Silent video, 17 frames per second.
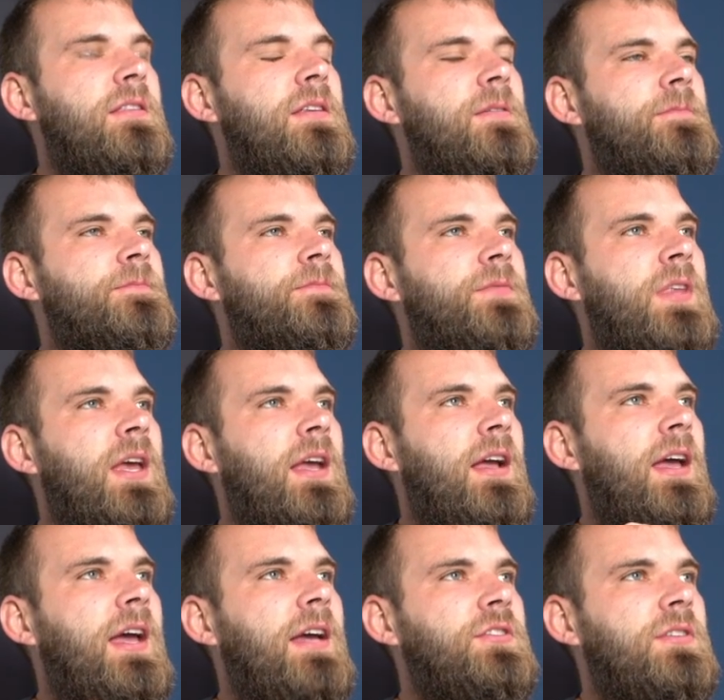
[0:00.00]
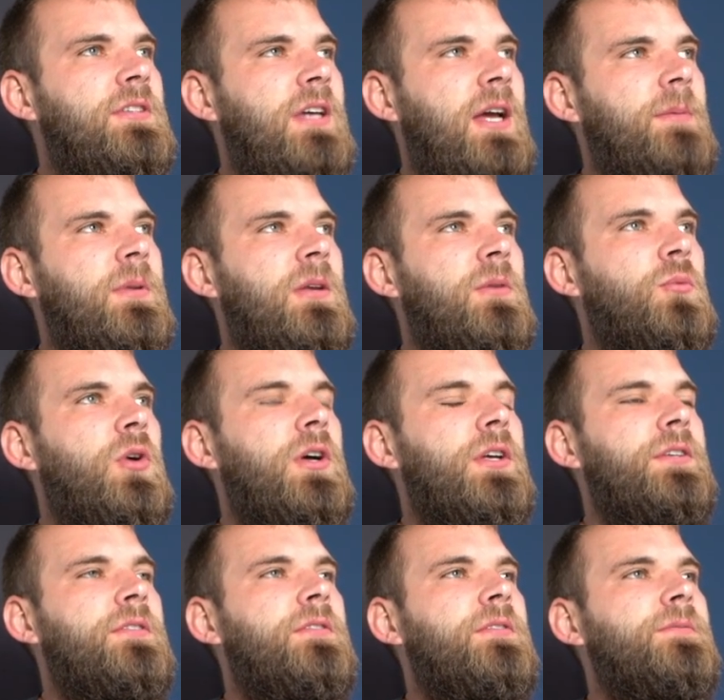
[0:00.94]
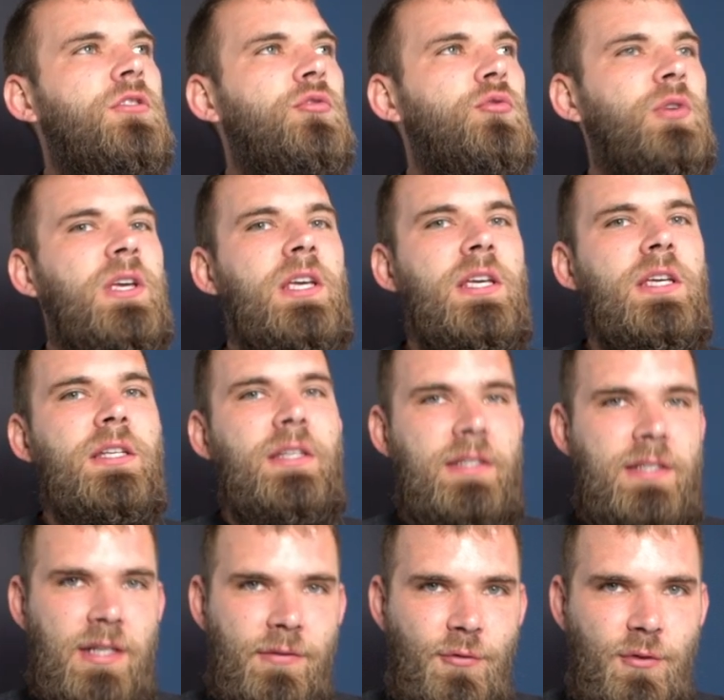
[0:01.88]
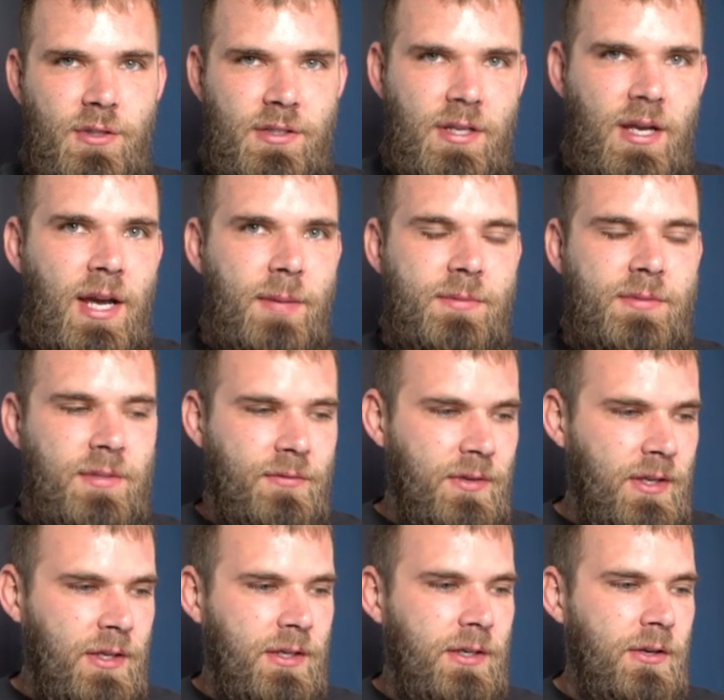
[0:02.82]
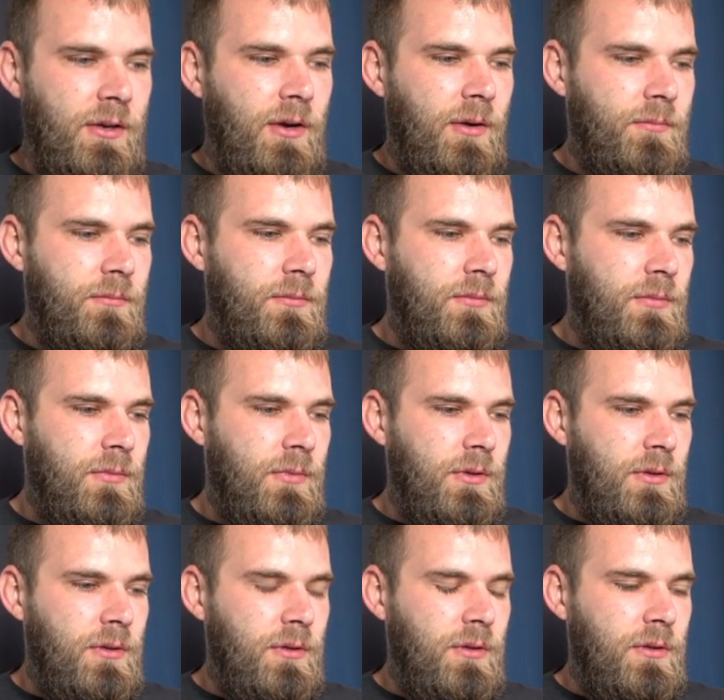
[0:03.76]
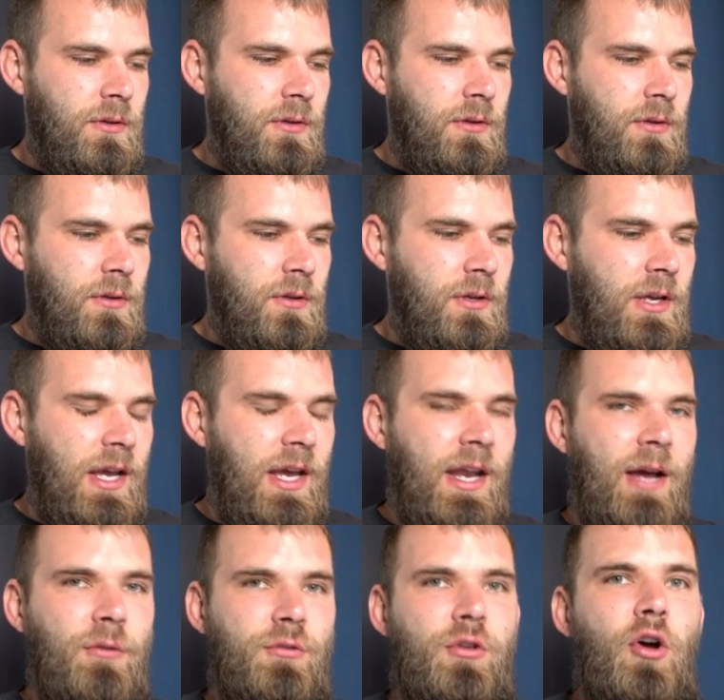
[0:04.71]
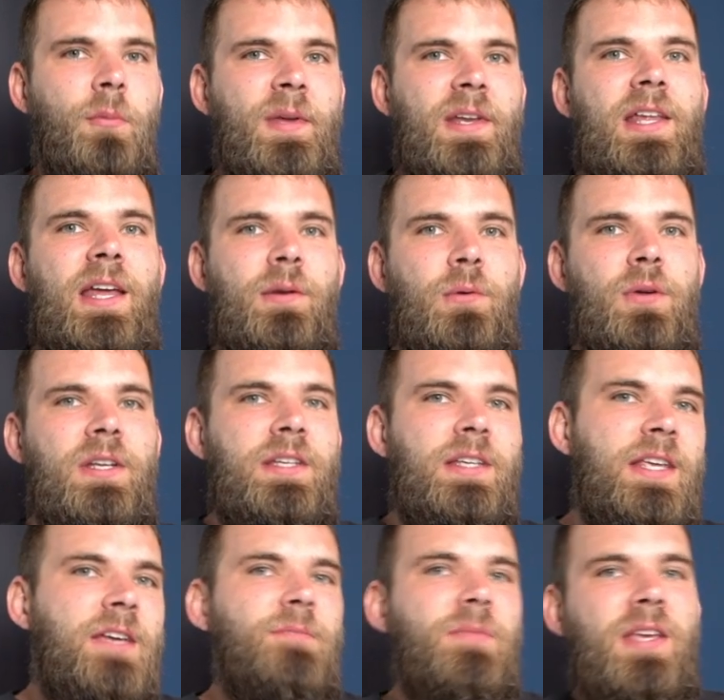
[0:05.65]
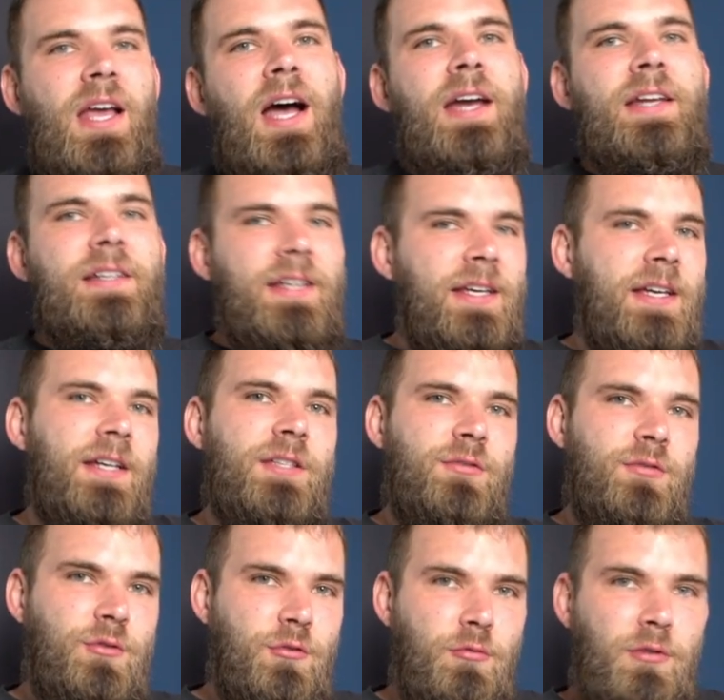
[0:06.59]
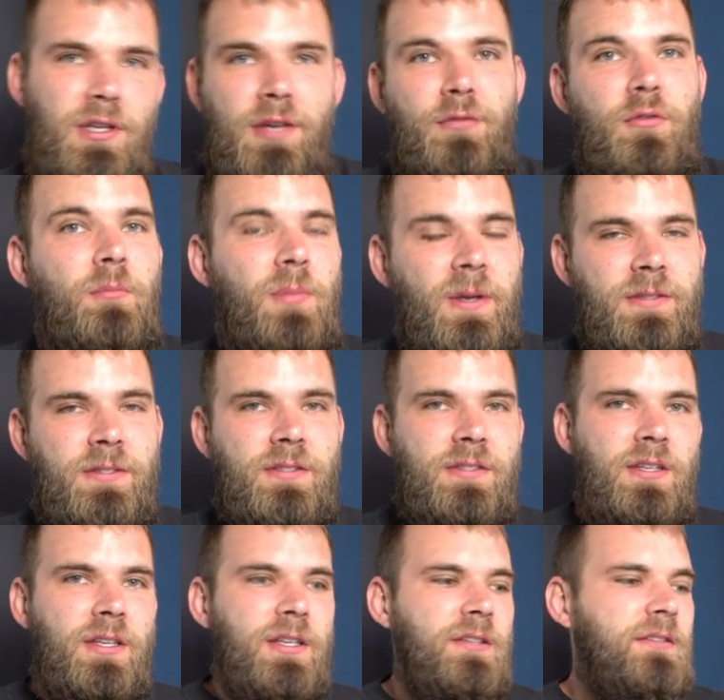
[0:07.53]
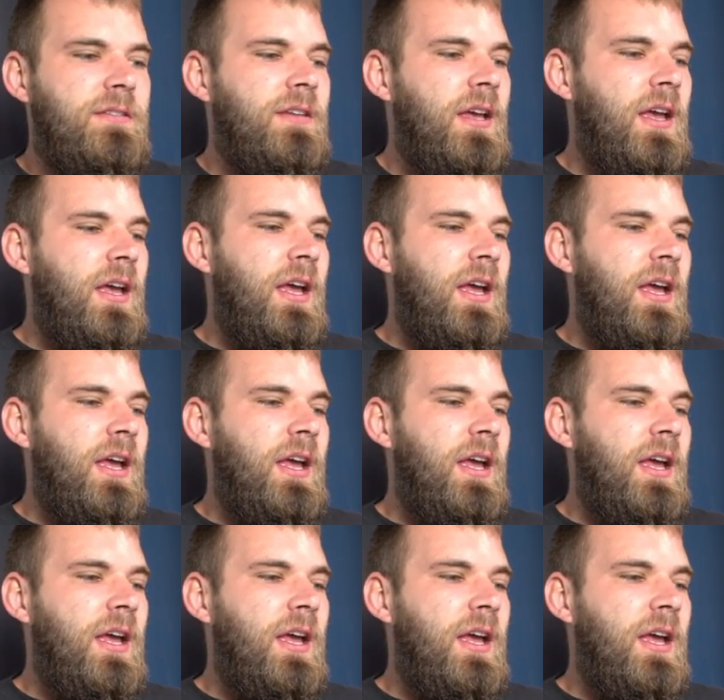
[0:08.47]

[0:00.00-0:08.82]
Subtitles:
the thing I actually typed in was 3 different types of income. And I was hoping that it would give me ideas for 3 different businesses.